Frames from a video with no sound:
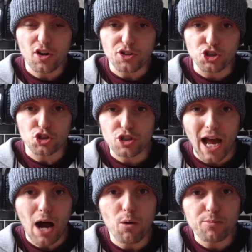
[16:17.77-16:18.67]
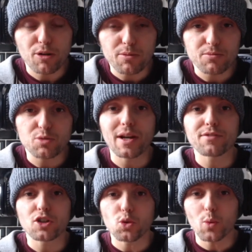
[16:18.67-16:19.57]
just our problems. We
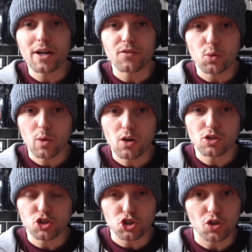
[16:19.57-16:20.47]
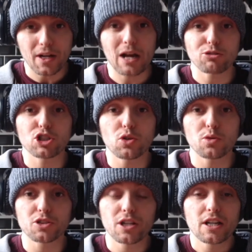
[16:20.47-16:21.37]
haven't got the weight of the world just on our
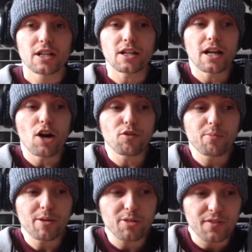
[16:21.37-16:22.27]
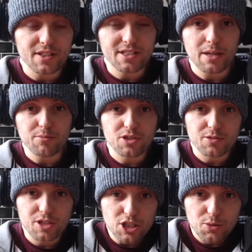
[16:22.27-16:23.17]
shoulders. Like other people have had the same
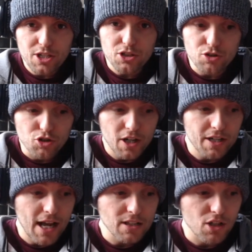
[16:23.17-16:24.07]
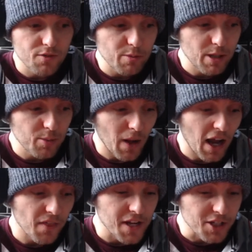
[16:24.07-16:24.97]
situations, to try and ask other people
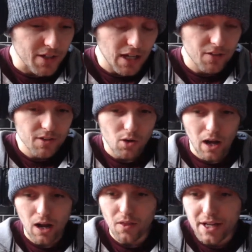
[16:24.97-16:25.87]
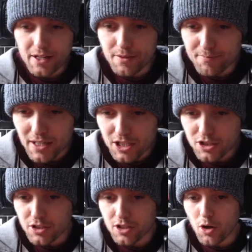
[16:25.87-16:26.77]
how they got out of it or how they managed
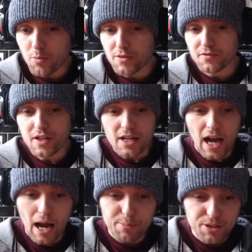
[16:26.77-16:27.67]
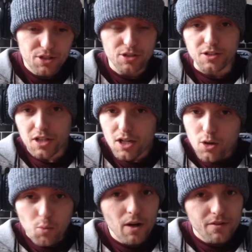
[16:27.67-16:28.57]
to cope with happiness and
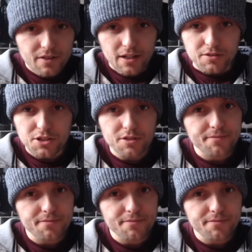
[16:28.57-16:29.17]
whatever else.